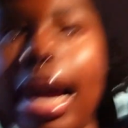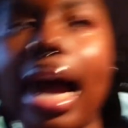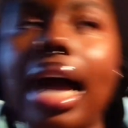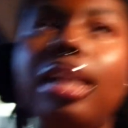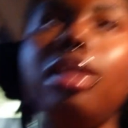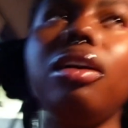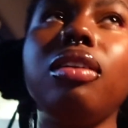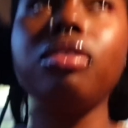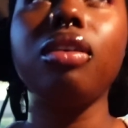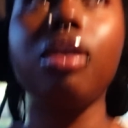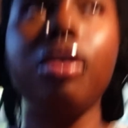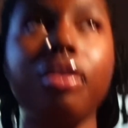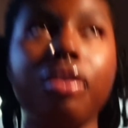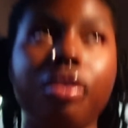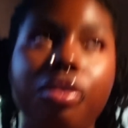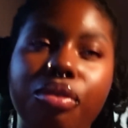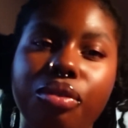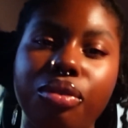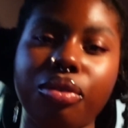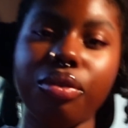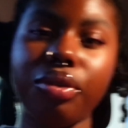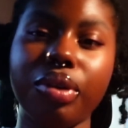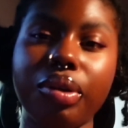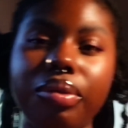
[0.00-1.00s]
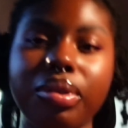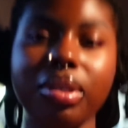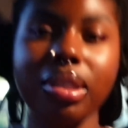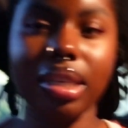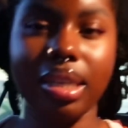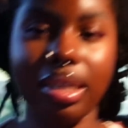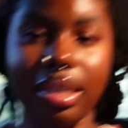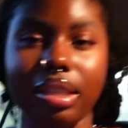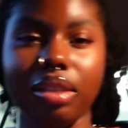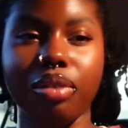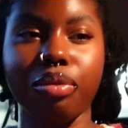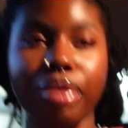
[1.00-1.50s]
I looked on Google, it was
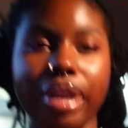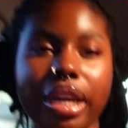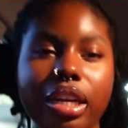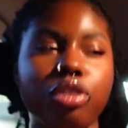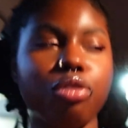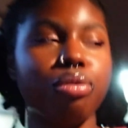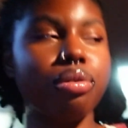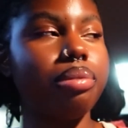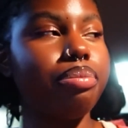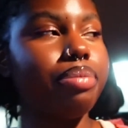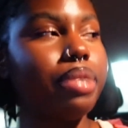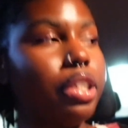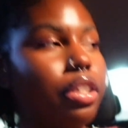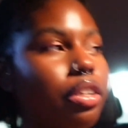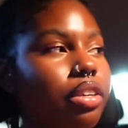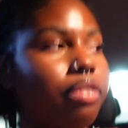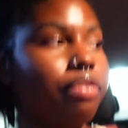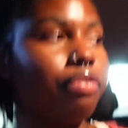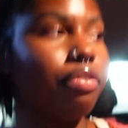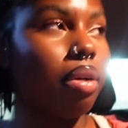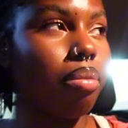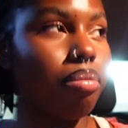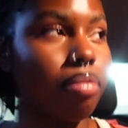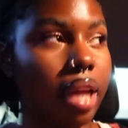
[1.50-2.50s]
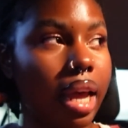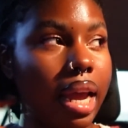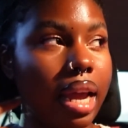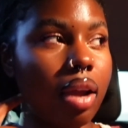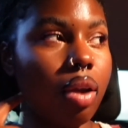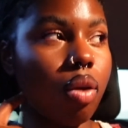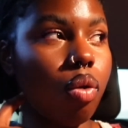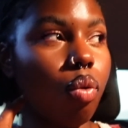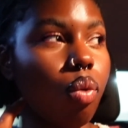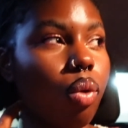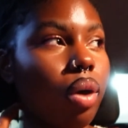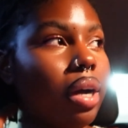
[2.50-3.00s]
like the range would be from like
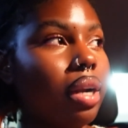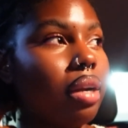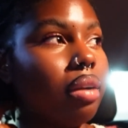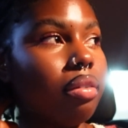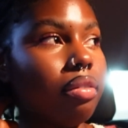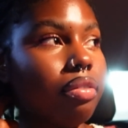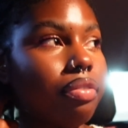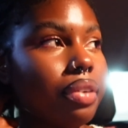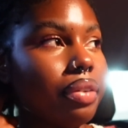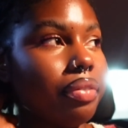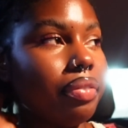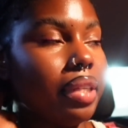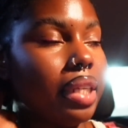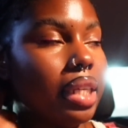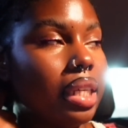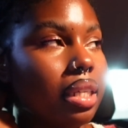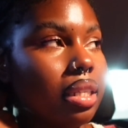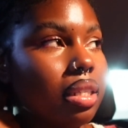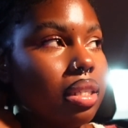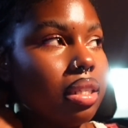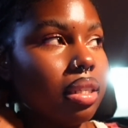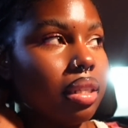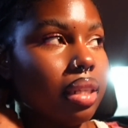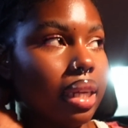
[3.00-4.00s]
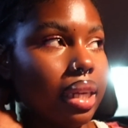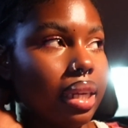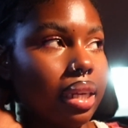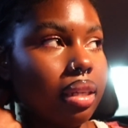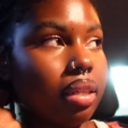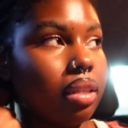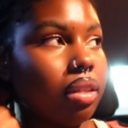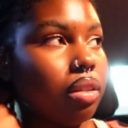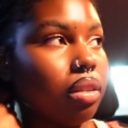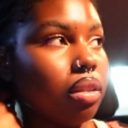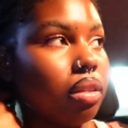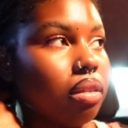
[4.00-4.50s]
$150 to
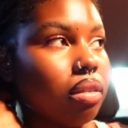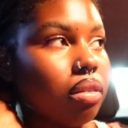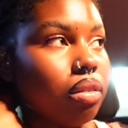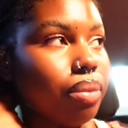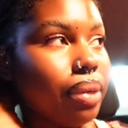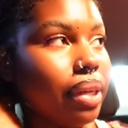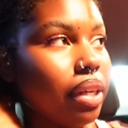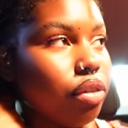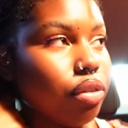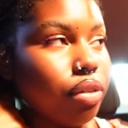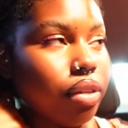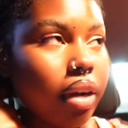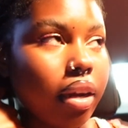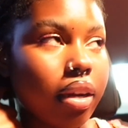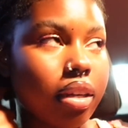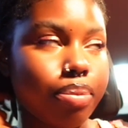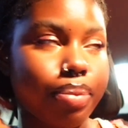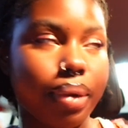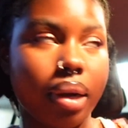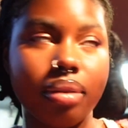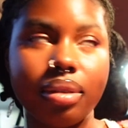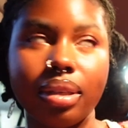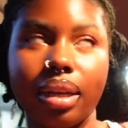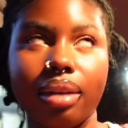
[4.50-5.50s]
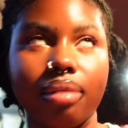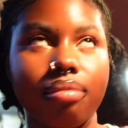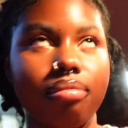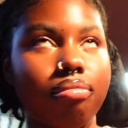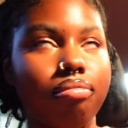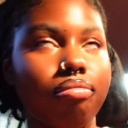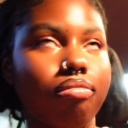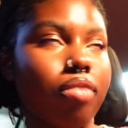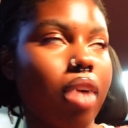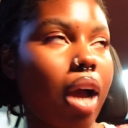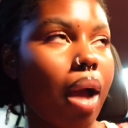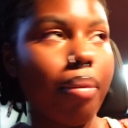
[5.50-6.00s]
like $300, but I was like,
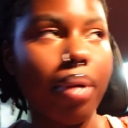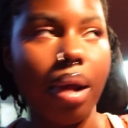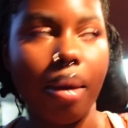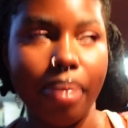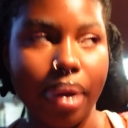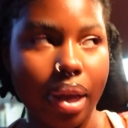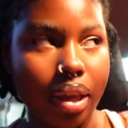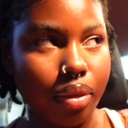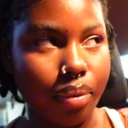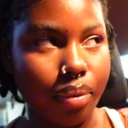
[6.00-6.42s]
I'm not paying